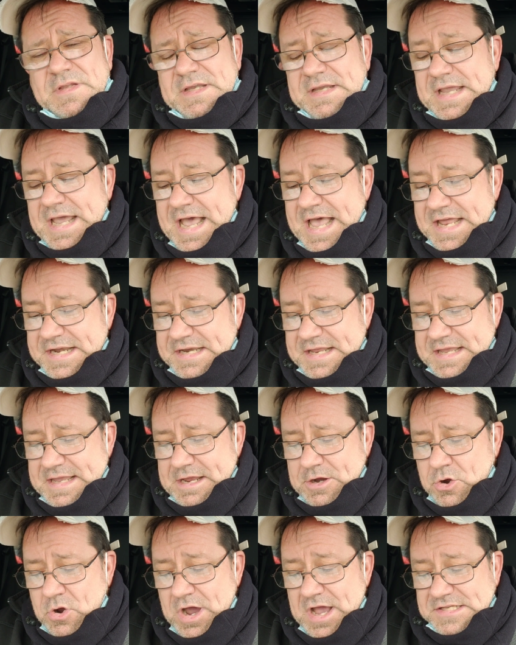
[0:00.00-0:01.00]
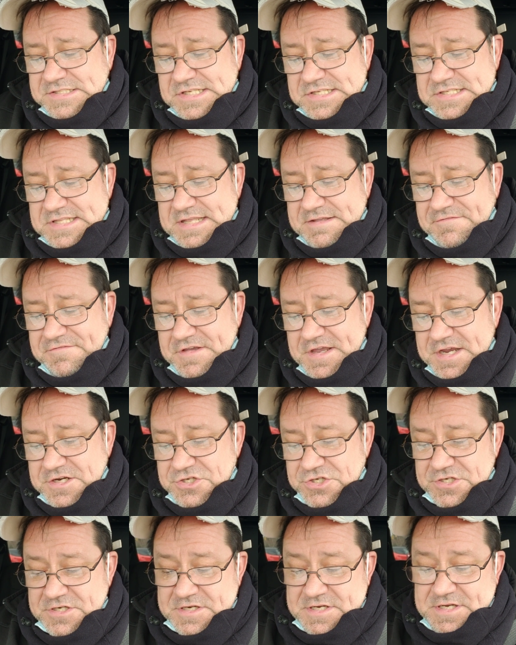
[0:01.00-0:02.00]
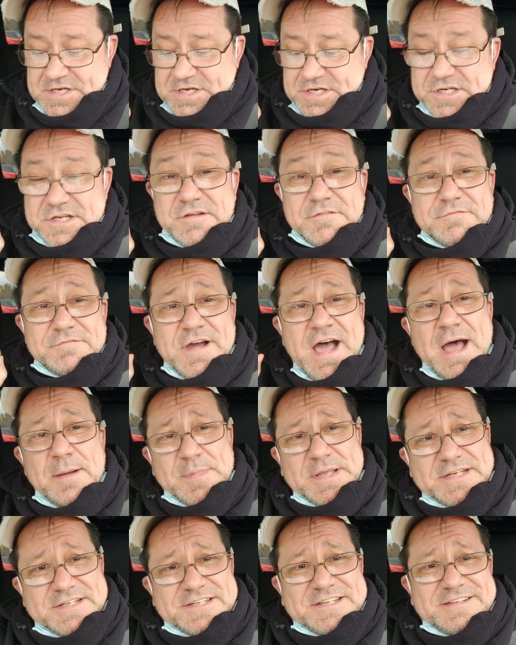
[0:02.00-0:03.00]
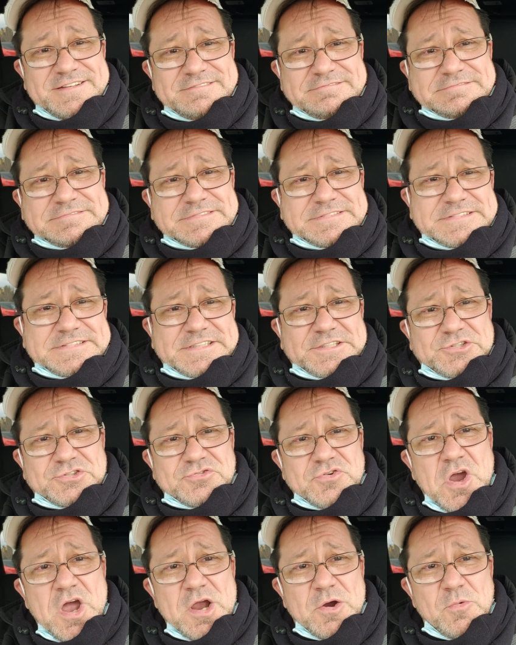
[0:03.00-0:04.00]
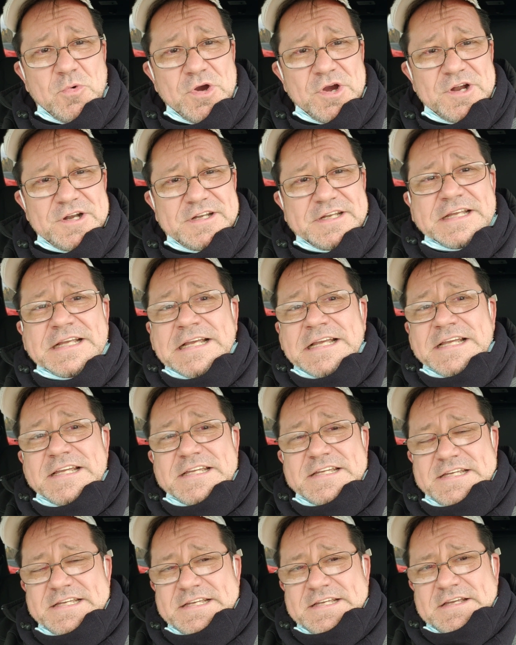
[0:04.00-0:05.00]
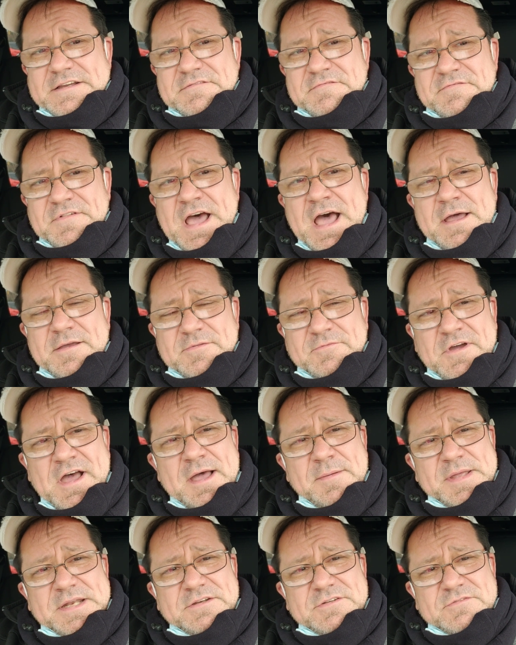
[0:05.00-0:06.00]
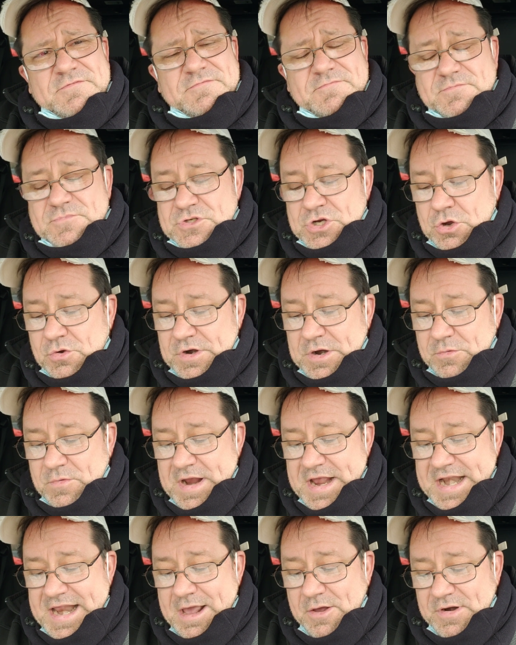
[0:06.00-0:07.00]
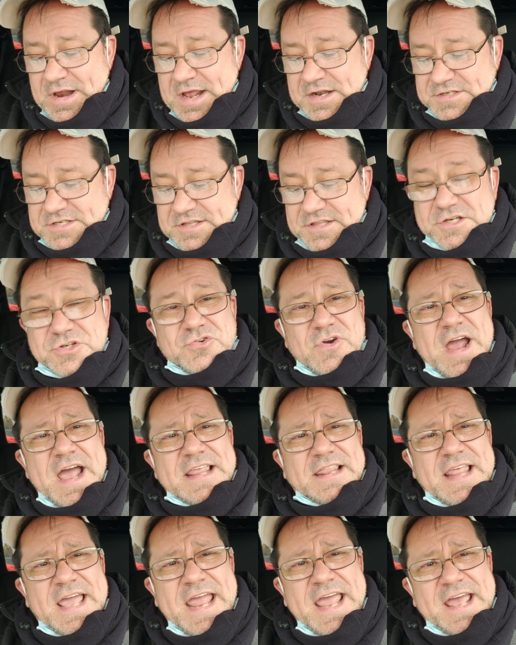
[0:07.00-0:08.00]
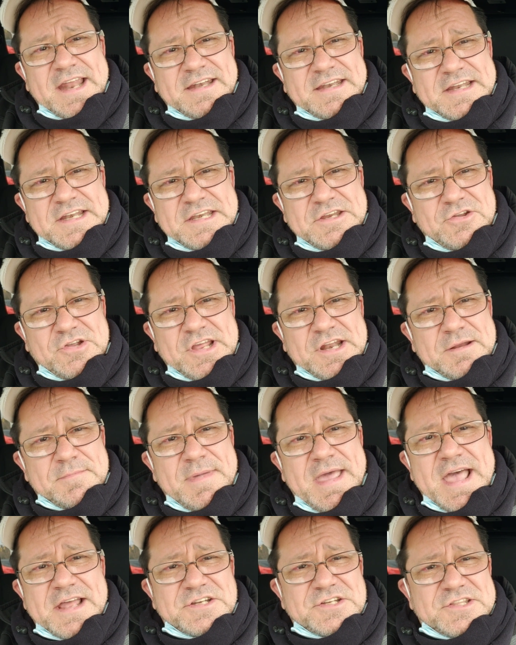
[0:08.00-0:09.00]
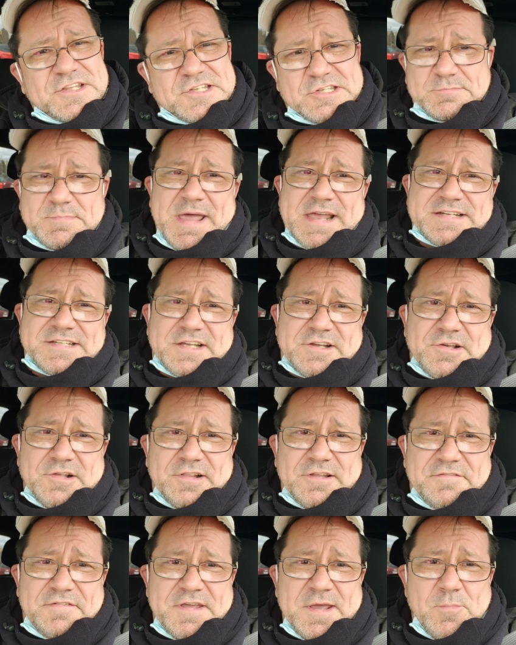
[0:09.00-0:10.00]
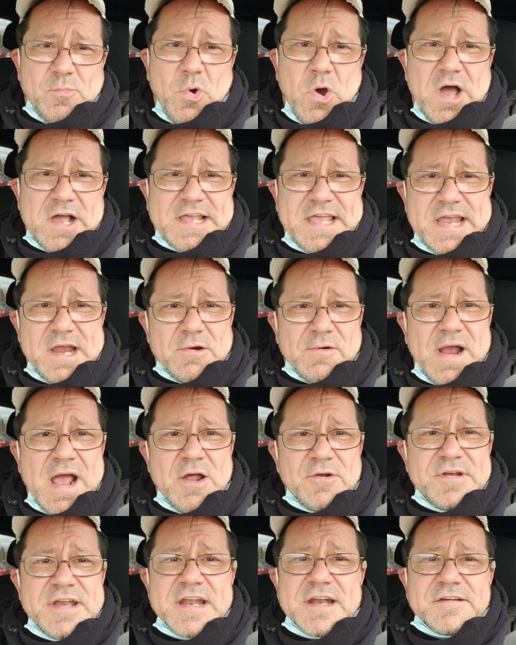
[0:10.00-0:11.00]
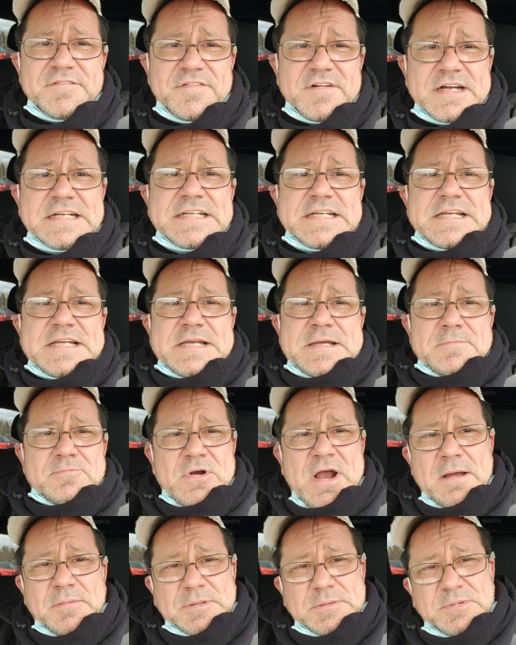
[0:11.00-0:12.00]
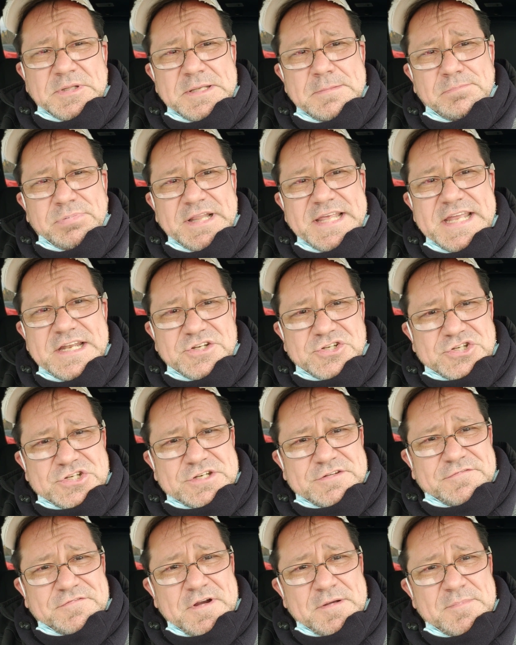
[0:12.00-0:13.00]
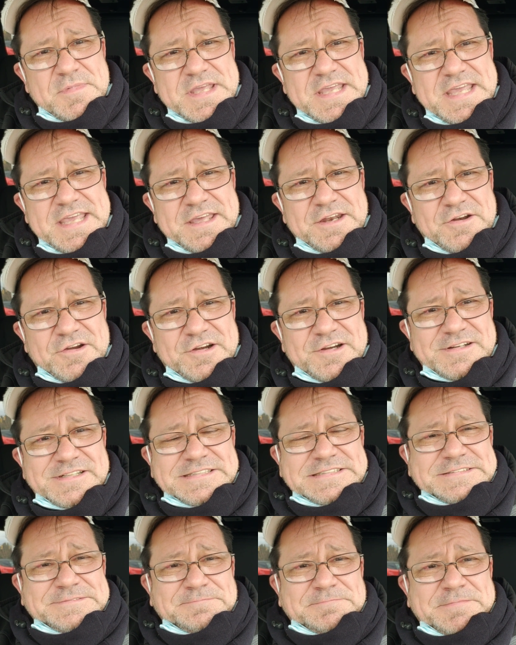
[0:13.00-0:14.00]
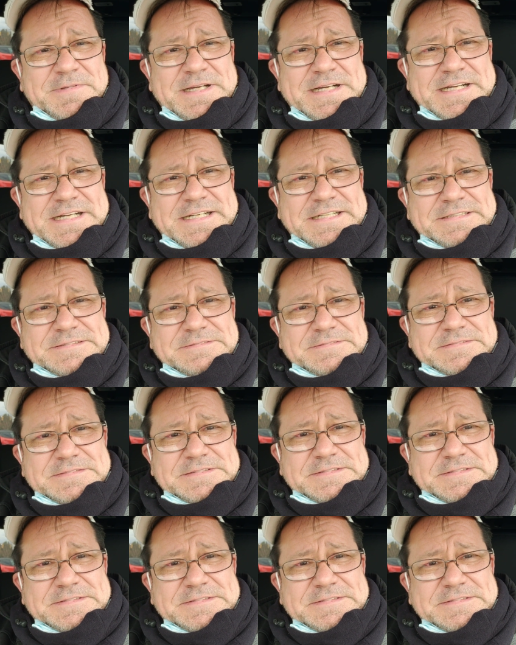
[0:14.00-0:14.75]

God causes the fish to vomit. It's a strong word vomit Jonah right out onto the dry land. And you can imagine the spectacle of him walking around Nineveh, probably bleached from the inner uh,